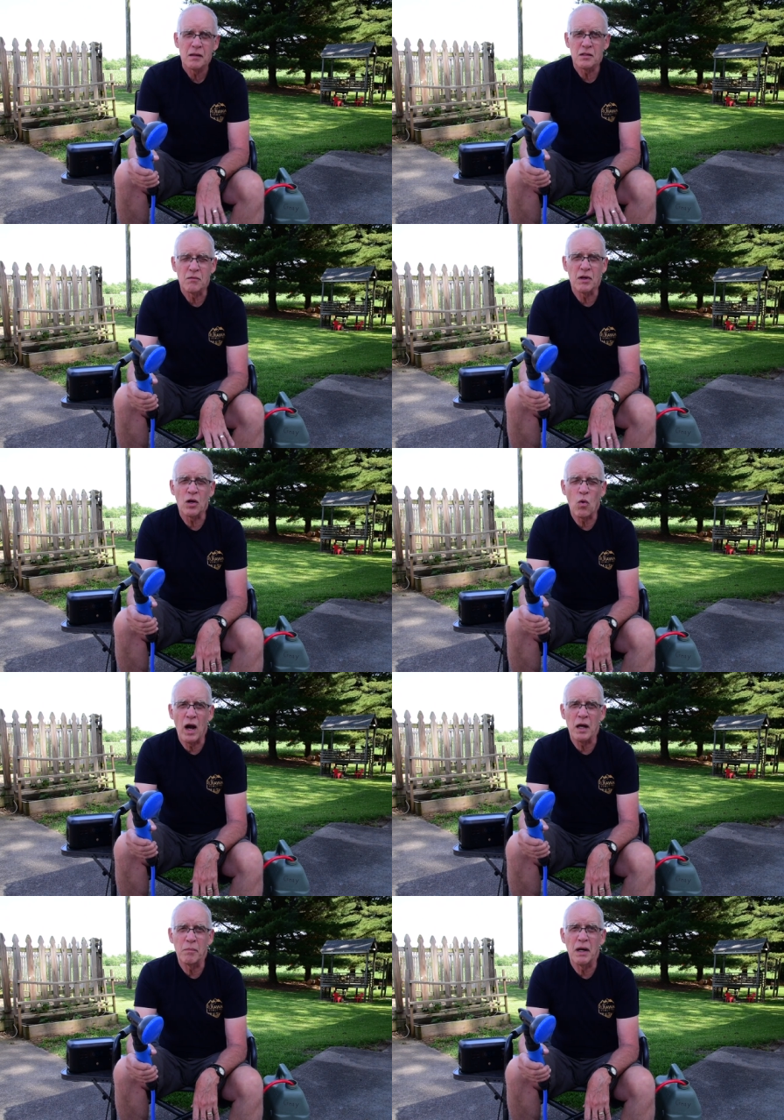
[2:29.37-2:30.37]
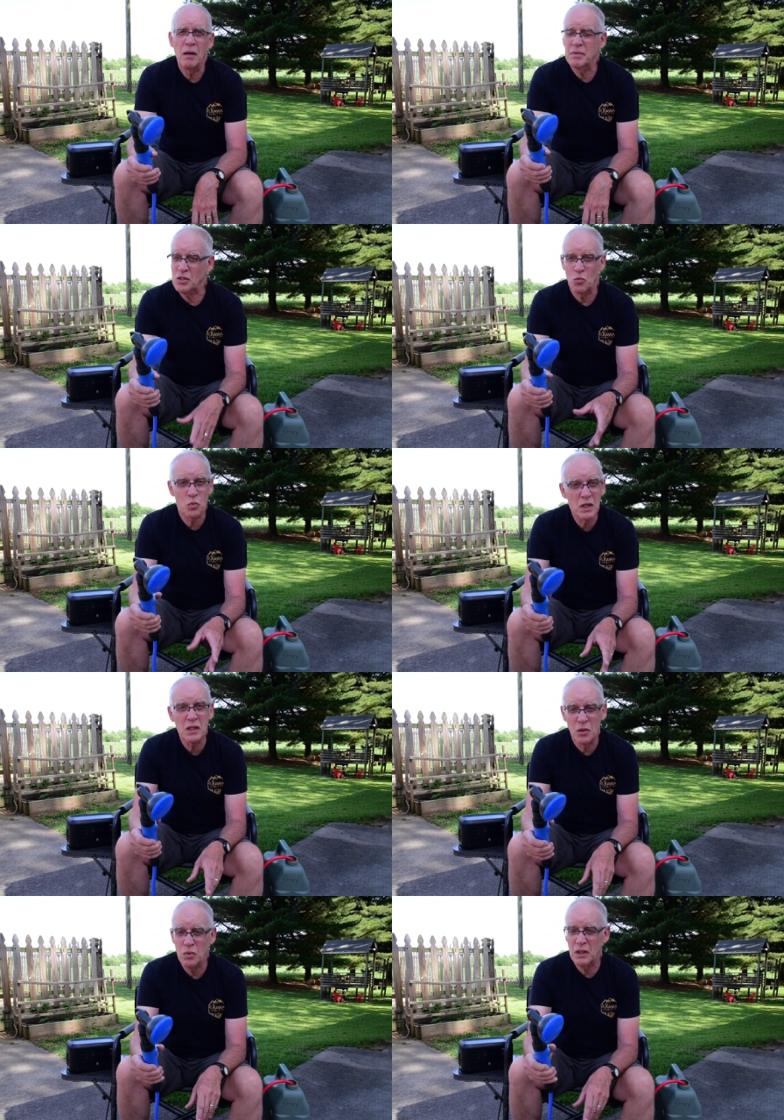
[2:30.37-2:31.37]
It's a very quiet pump. It's a
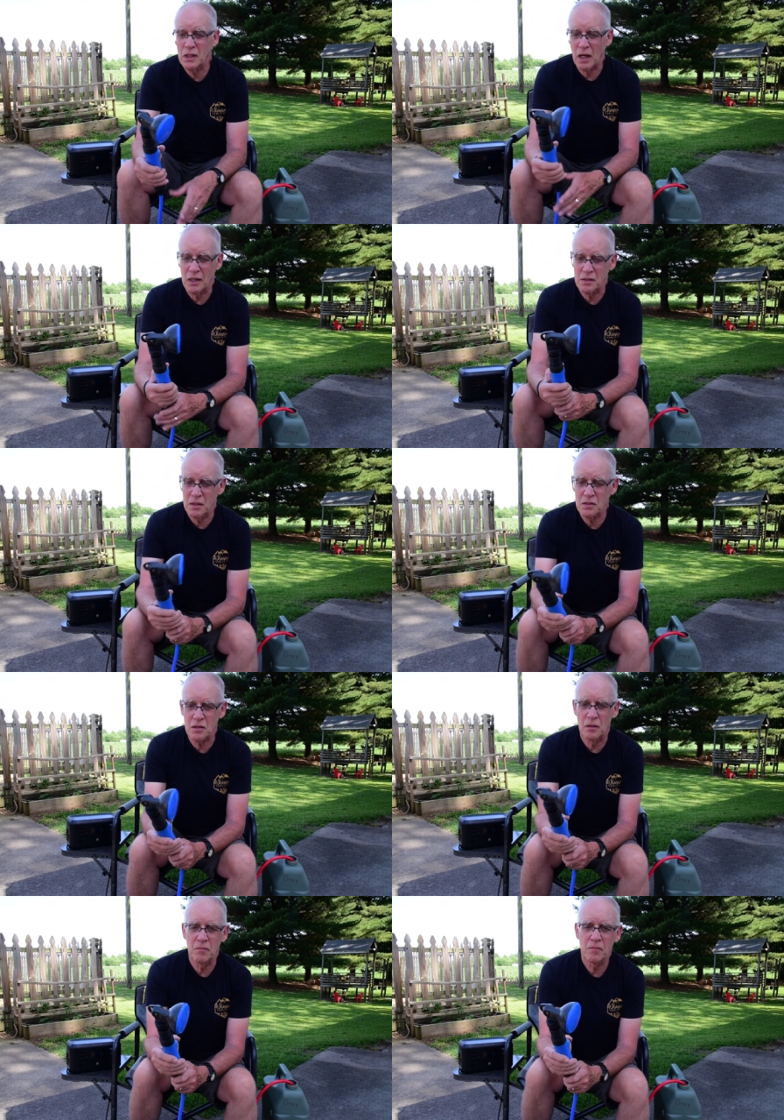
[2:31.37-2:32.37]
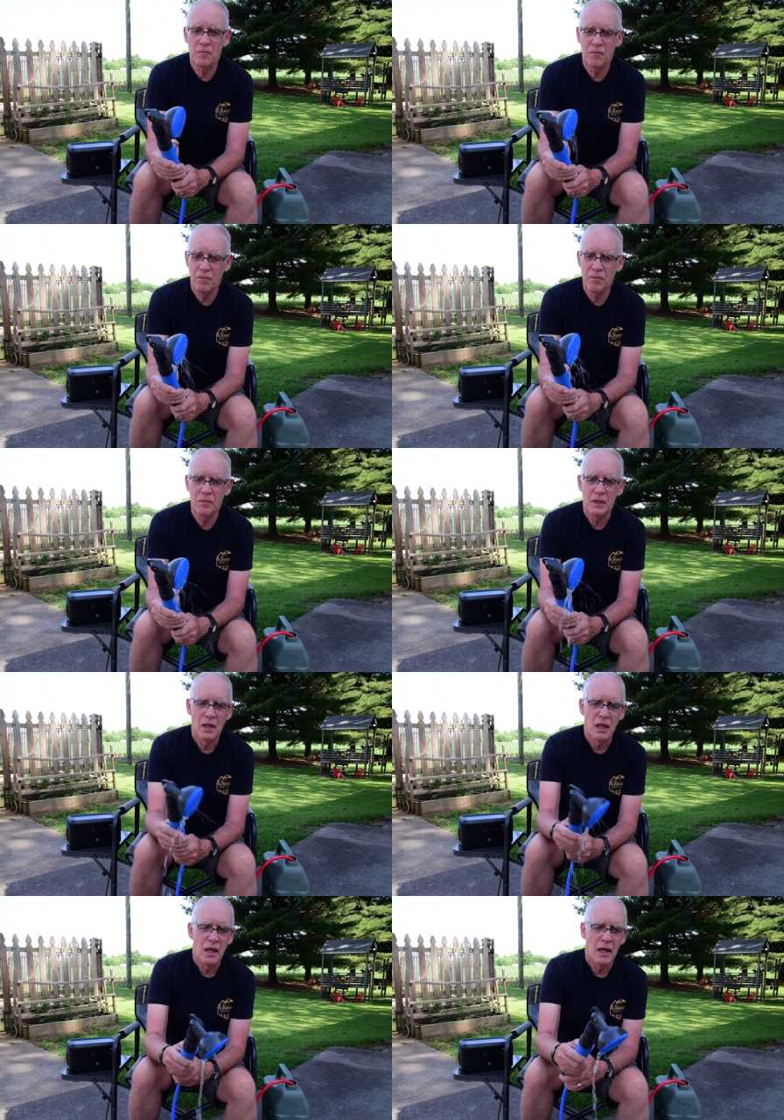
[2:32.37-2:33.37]
really, really nice system.
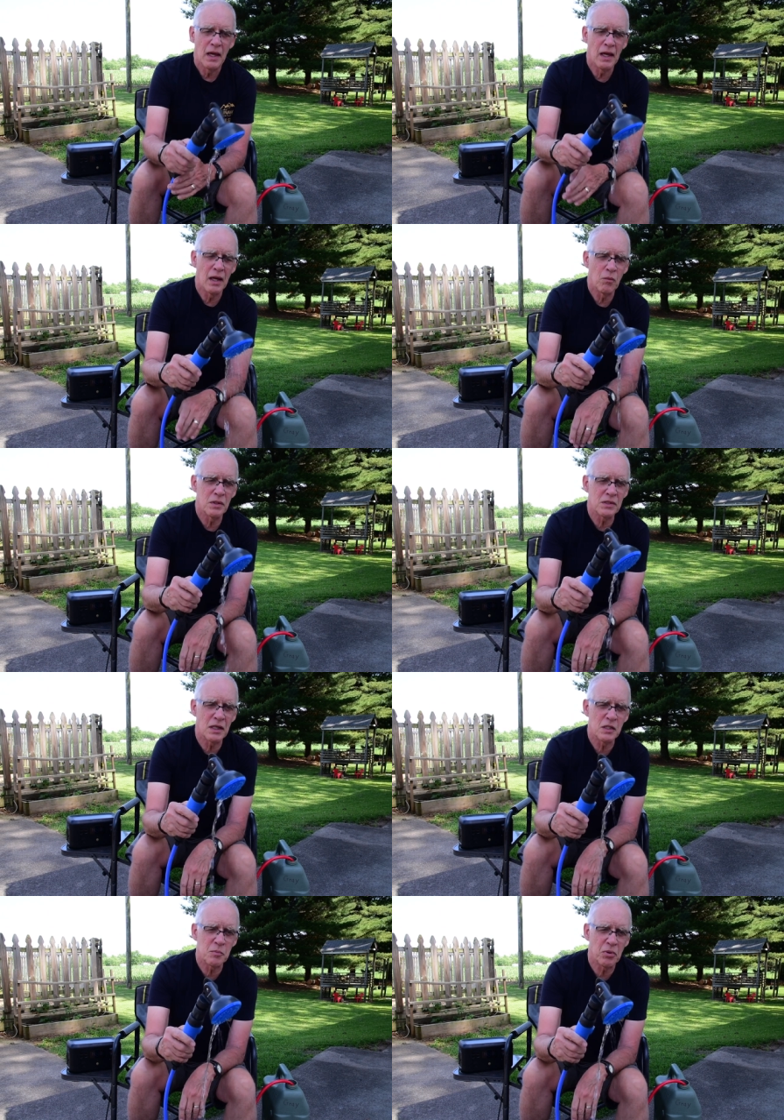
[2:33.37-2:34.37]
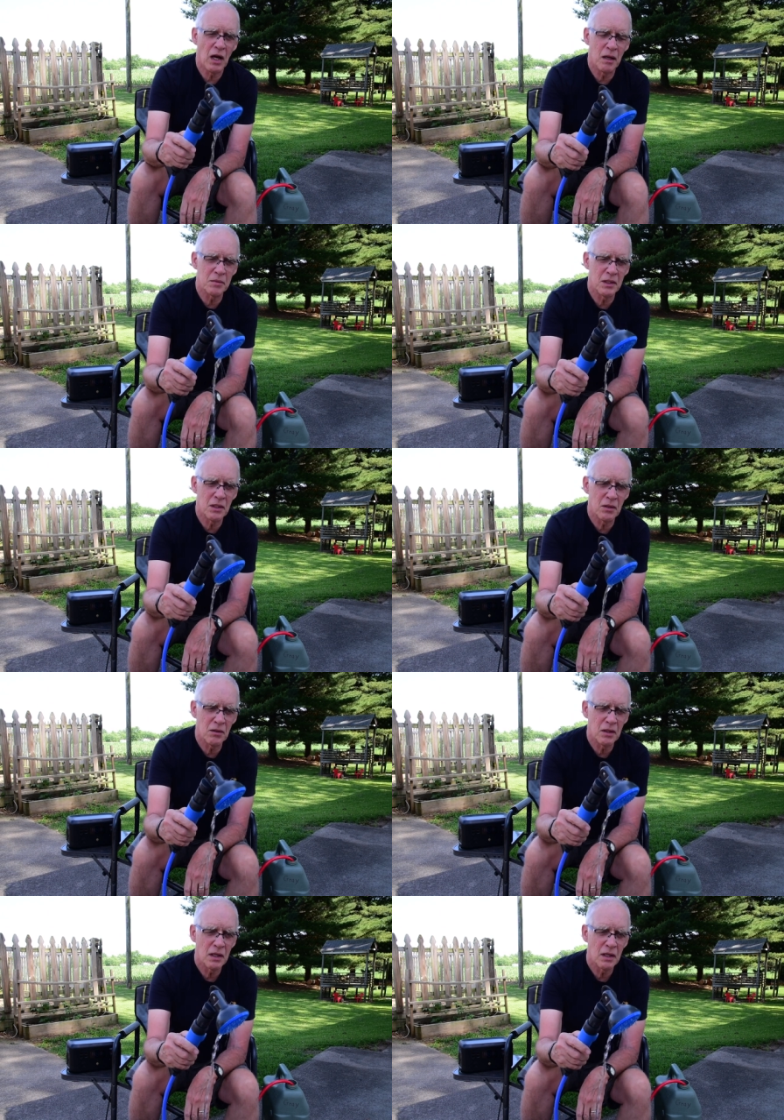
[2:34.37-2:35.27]
And once it gets primed here,